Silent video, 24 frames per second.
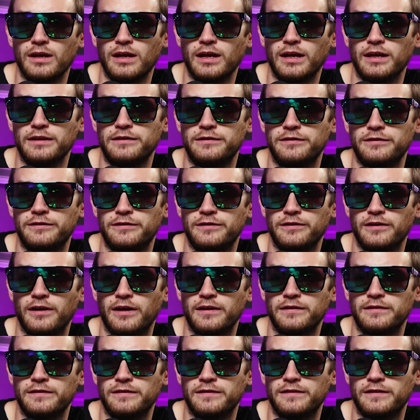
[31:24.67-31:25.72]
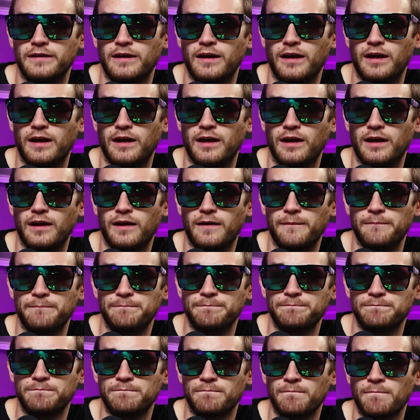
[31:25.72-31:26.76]
it's just
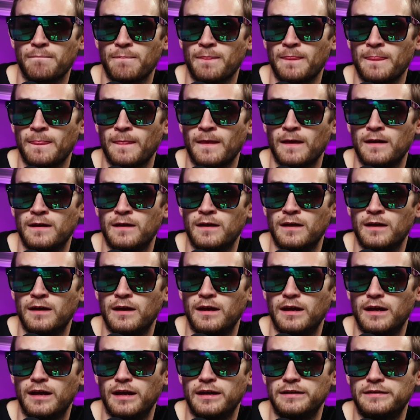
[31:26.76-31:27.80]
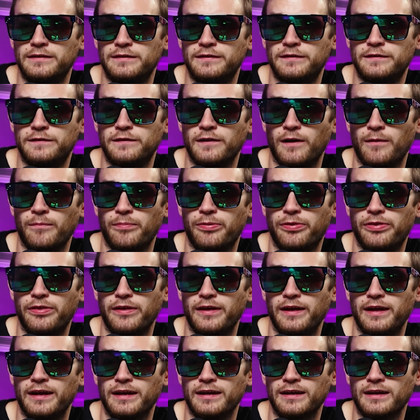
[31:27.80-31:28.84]
um, it's
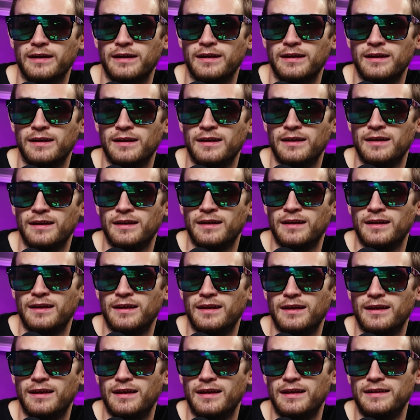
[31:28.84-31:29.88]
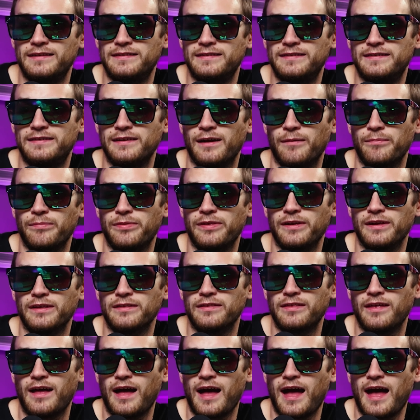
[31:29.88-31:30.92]
something. It's
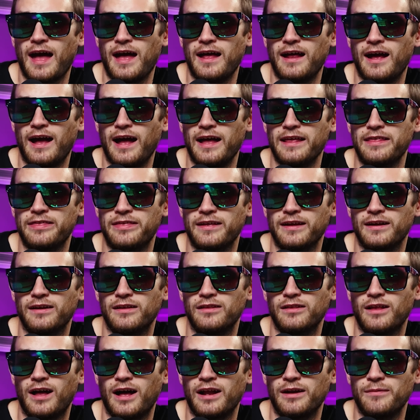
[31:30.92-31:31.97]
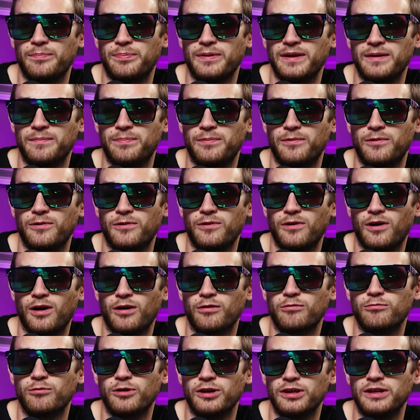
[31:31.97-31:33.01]
something that I think a lot of people
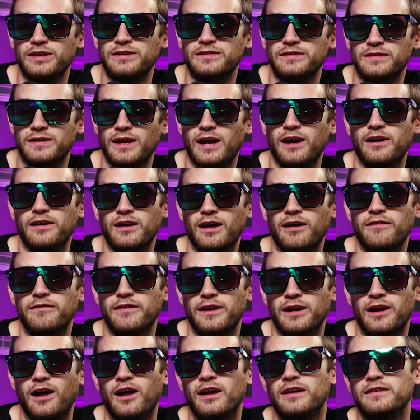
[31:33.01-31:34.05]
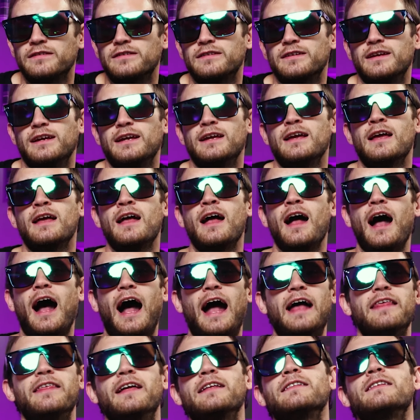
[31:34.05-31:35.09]
are really scared of. And honestly,
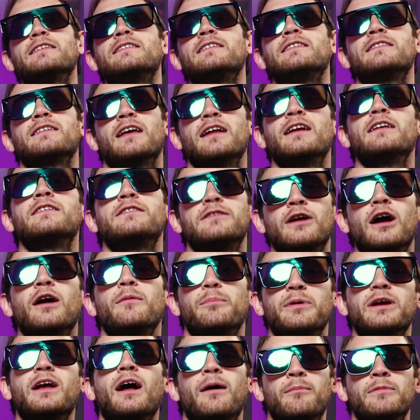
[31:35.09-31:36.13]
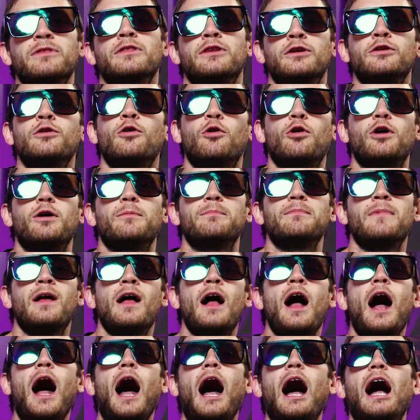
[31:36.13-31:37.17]
I think this is going to start becoming the norm.
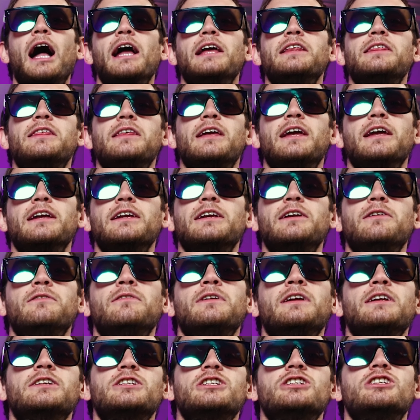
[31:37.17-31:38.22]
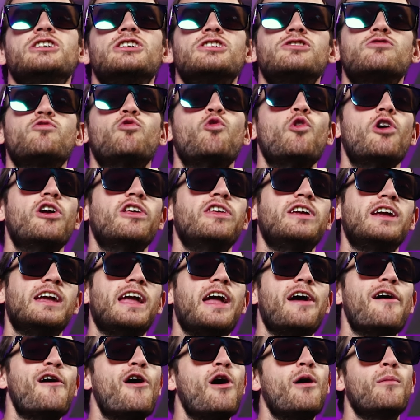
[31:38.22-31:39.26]
I think you need to just really
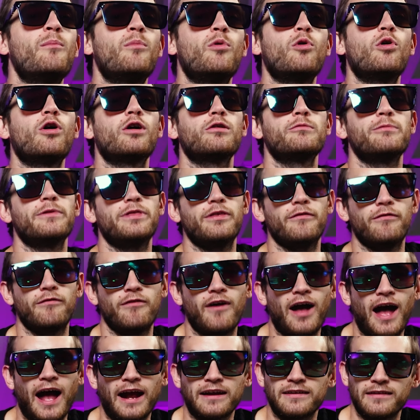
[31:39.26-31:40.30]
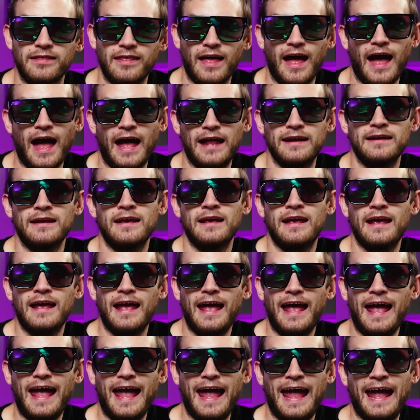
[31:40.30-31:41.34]
get on board with the fact that
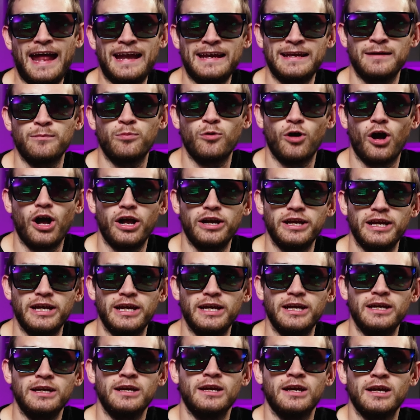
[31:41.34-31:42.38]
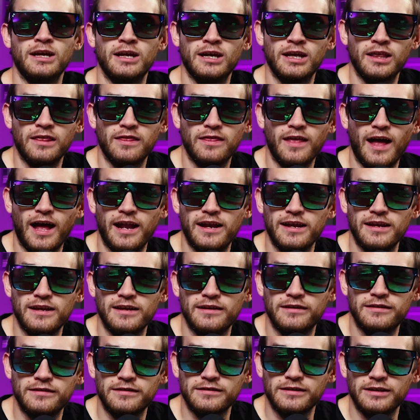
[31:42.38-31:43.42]
anybody that
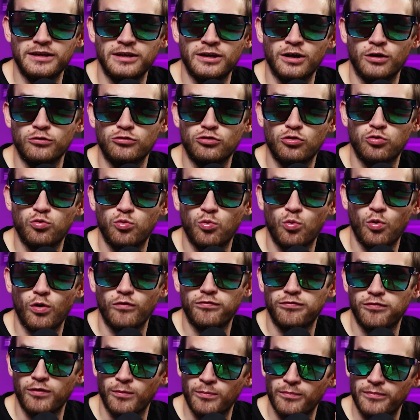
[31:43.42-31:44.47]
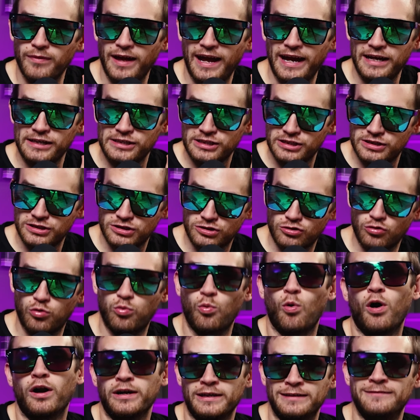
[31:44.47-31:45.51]
is, you know, from ages
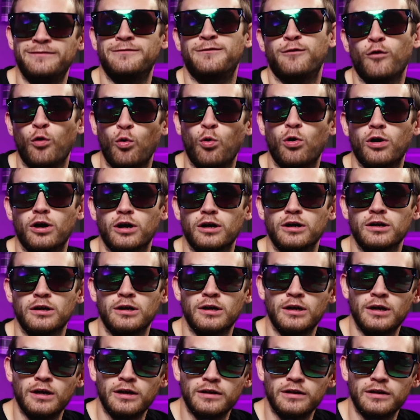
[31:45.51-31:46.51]
24